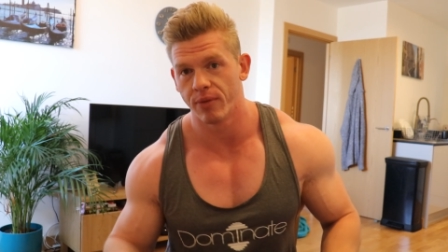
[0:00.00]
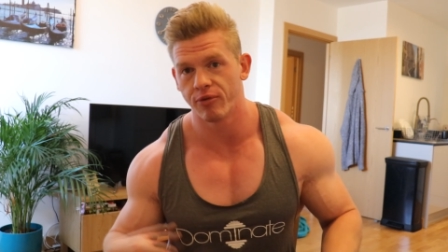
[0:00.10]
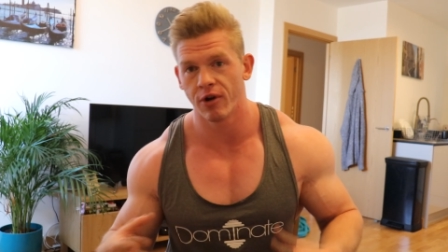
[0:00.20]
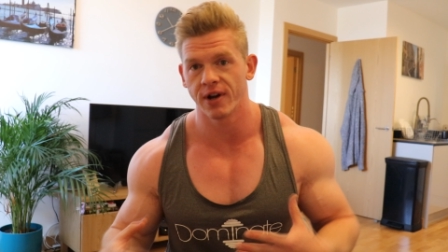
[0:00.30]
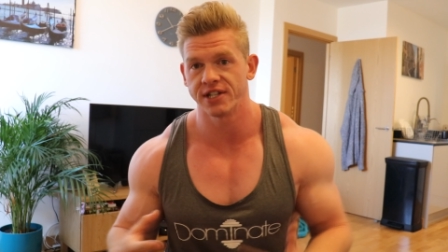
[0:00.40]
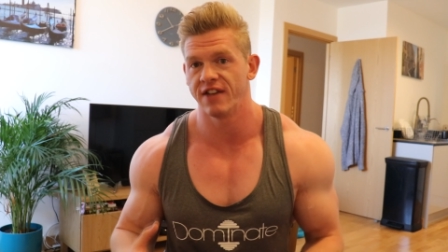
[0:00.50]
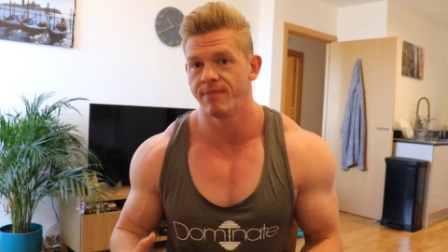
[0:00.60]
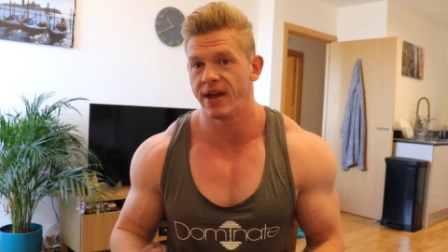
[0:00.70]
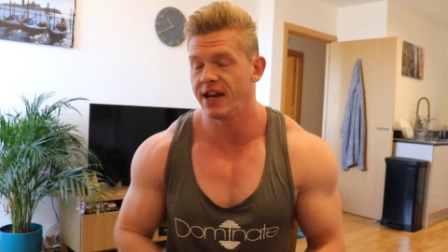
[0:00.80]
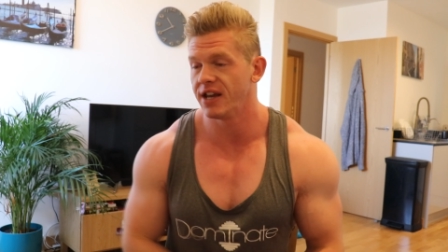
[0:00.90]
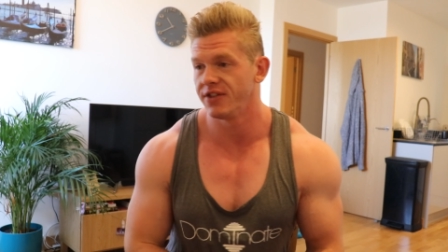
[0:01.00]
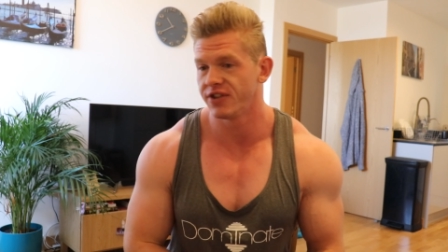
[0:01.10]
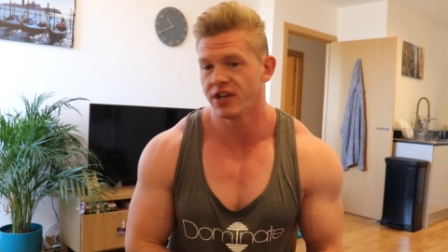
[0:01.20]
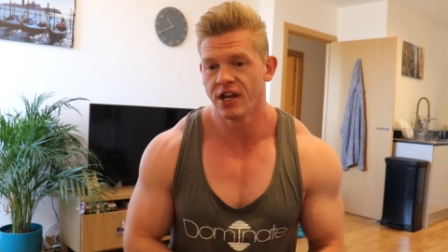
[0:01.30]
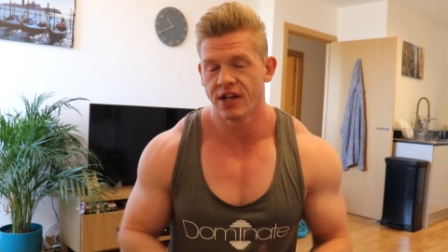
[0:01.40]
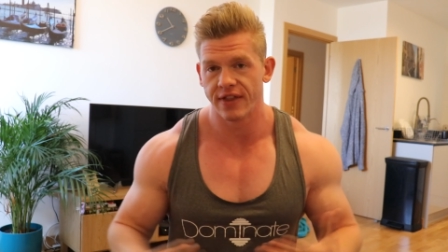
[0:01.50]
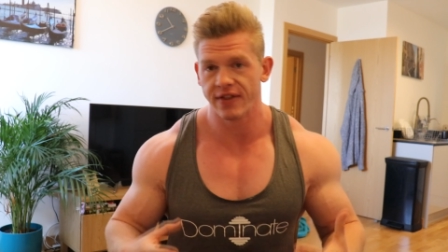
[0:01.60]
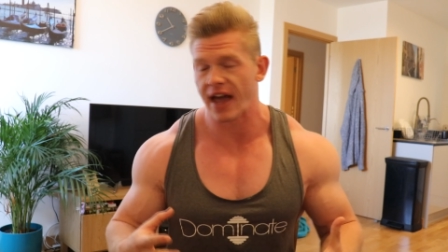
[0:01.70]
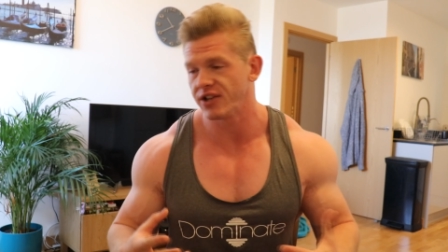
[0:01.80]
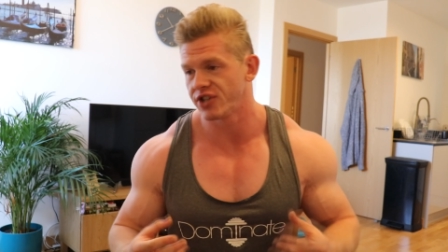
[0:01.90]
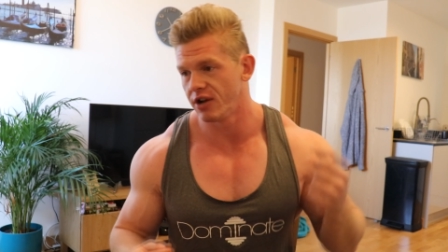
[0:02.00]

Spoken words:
the progress they've made and that.